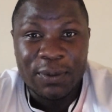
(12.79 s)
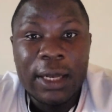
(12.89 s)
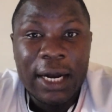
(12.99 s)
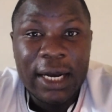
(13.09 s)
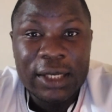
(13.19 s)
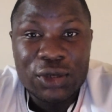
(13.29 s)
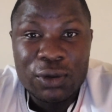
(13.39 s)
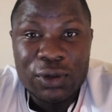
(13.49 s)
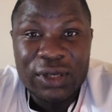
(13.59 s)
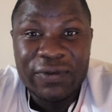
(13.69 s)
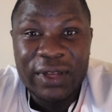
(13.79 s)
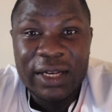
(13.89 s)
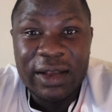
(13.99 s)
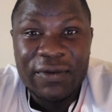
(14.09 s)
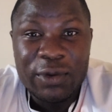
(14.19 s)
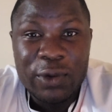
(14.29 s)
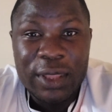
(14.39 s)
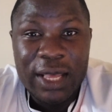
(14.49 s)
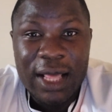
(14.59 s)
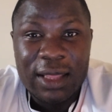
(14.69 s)
In an exclusive interview
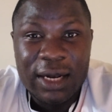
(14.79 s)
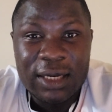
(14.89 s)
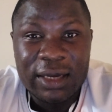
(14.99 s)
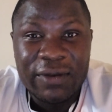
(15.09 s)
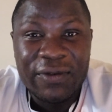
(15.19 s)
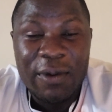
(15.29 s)
with The Athletic,